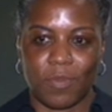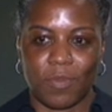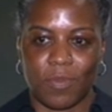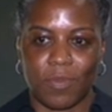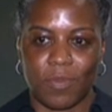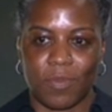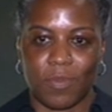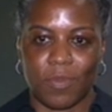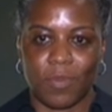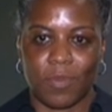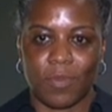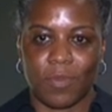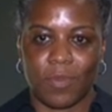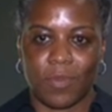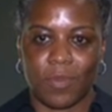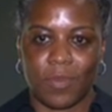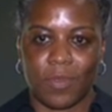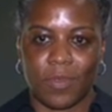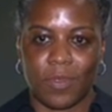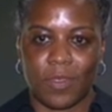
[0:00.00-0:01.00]

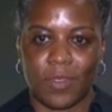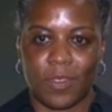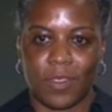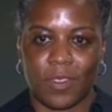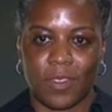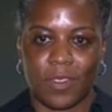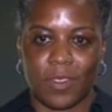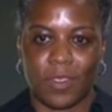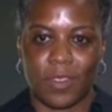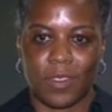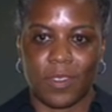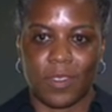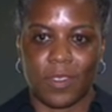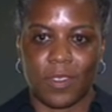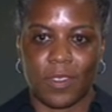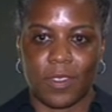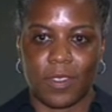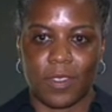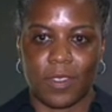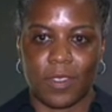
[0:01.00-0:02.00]

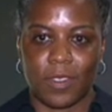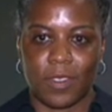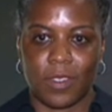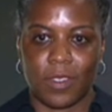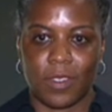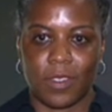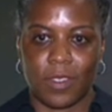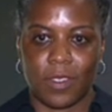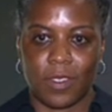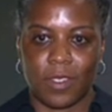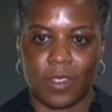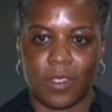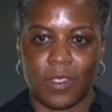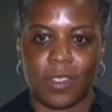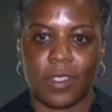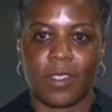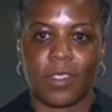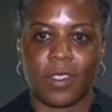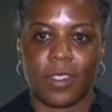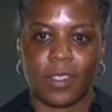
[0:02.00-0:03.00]

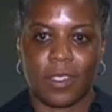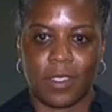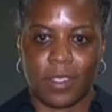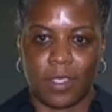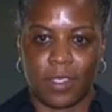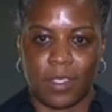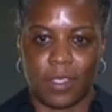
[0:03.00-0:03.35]
This person isn't speaking.